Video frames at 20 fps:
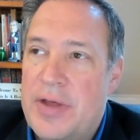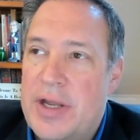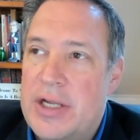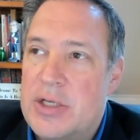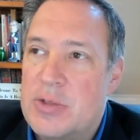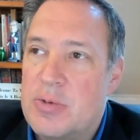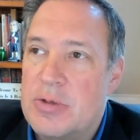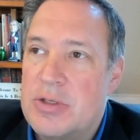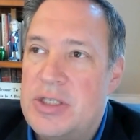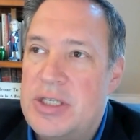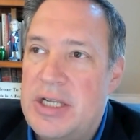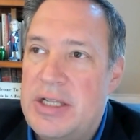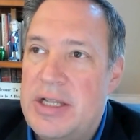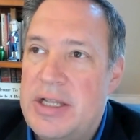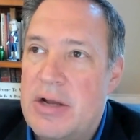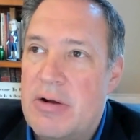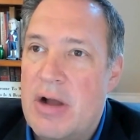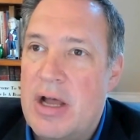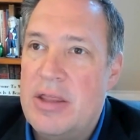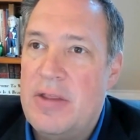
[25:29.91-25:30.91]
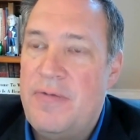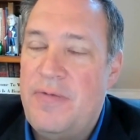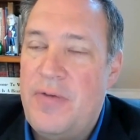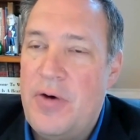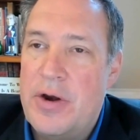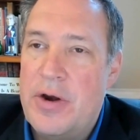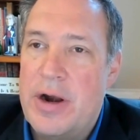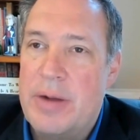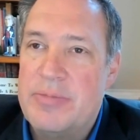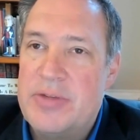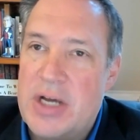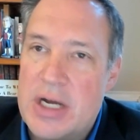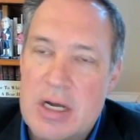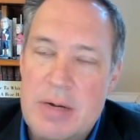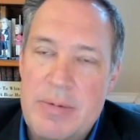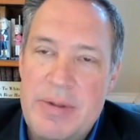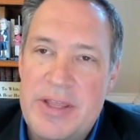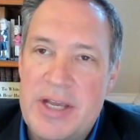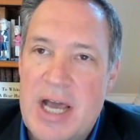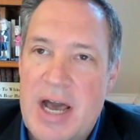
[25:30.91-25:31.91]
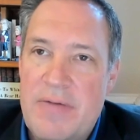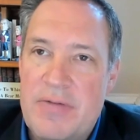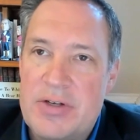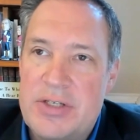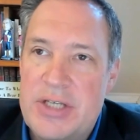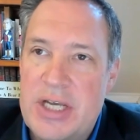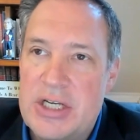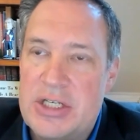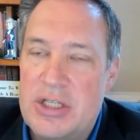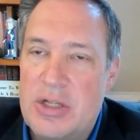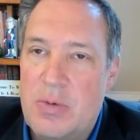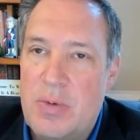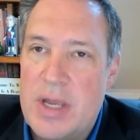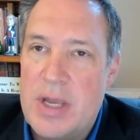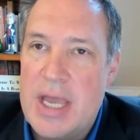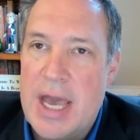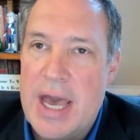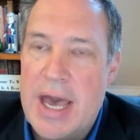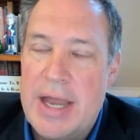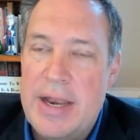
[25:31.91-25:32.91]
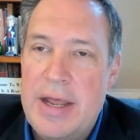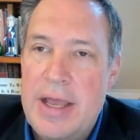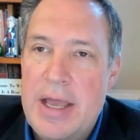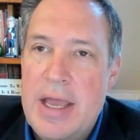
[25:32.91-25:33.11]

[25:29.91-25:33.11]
And as we're sitting there on the phone, or I'm talking about the conversation that we had,